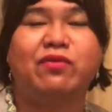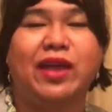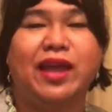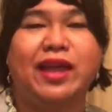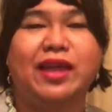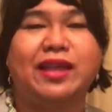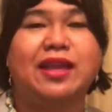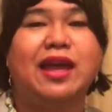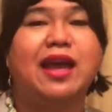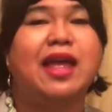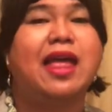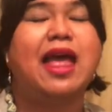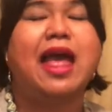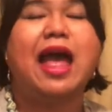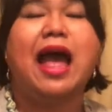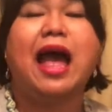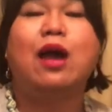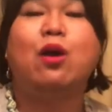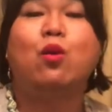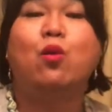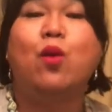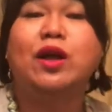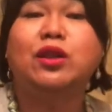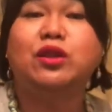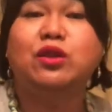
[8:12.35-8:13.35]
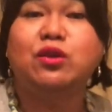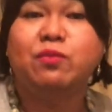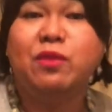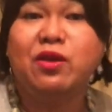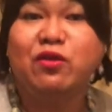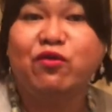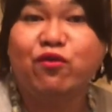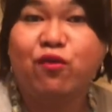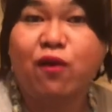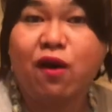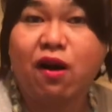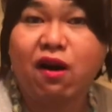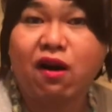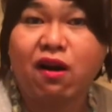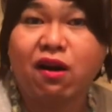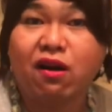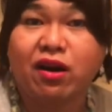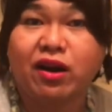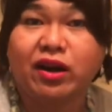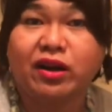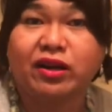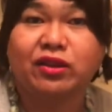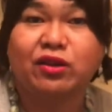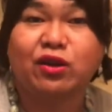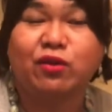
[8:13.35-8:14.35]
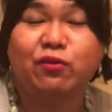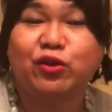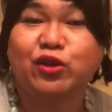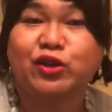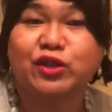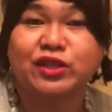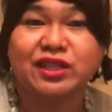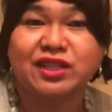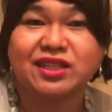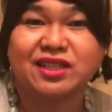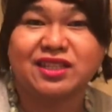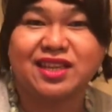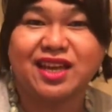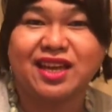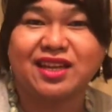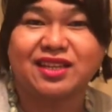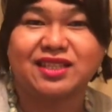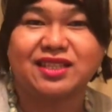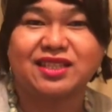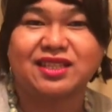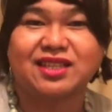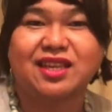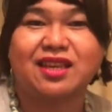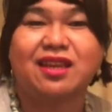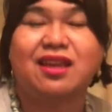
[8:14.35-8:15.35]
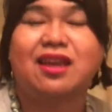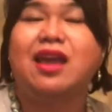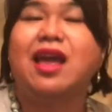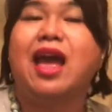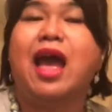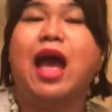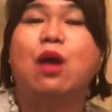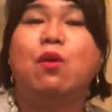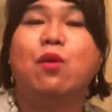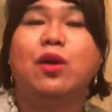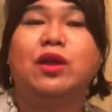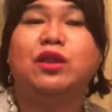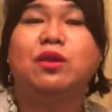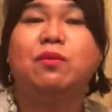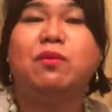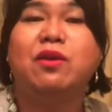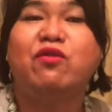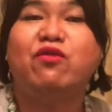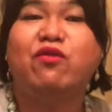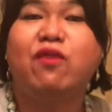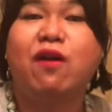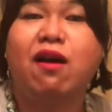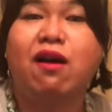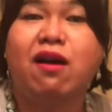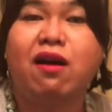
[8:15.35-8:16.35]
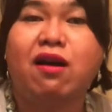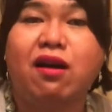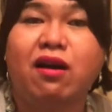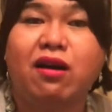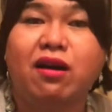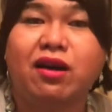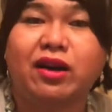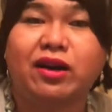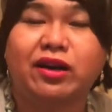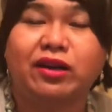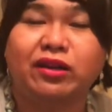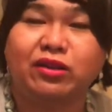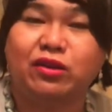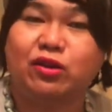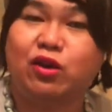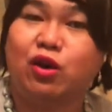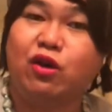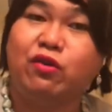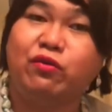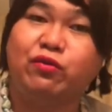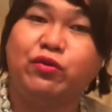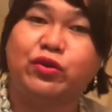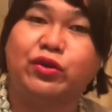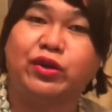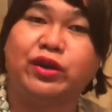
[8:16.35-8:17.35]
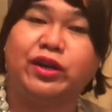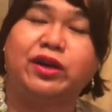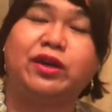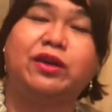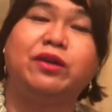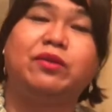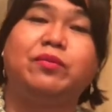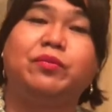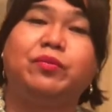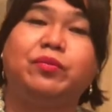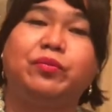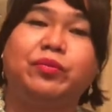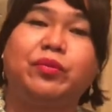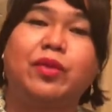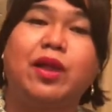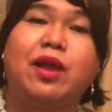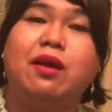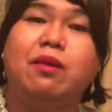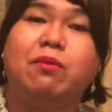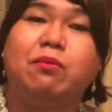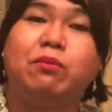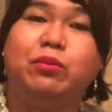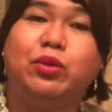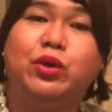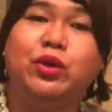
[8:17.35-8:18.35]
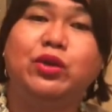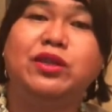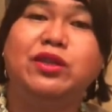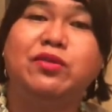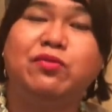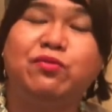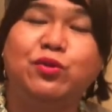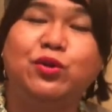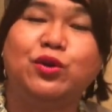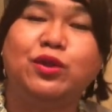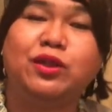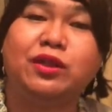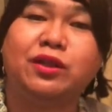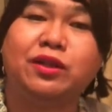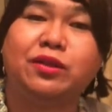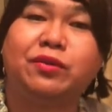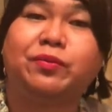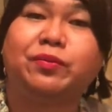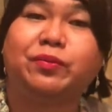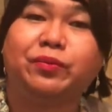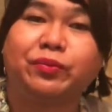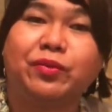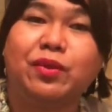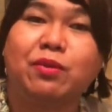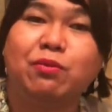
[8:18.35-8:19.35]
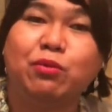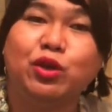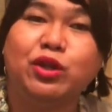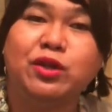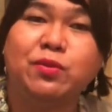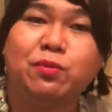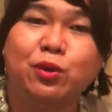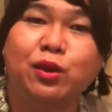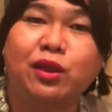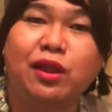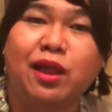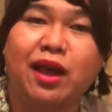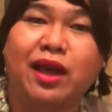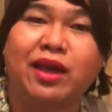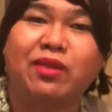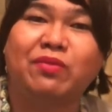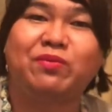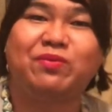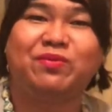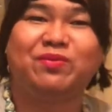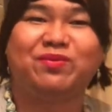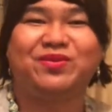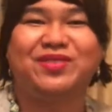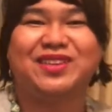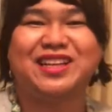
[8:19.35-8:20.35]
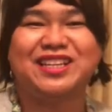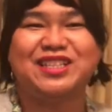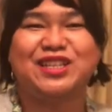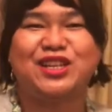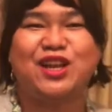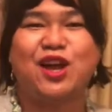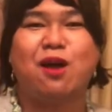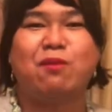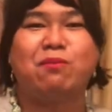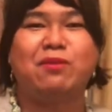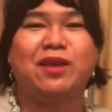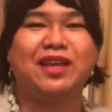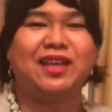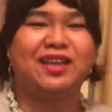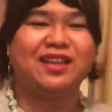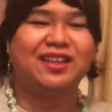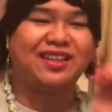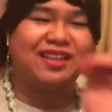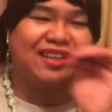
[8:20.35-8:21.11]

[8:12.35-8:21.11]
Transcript: And I want to be part of your success. I want to be part of your beautiful, beautiful life that's coming.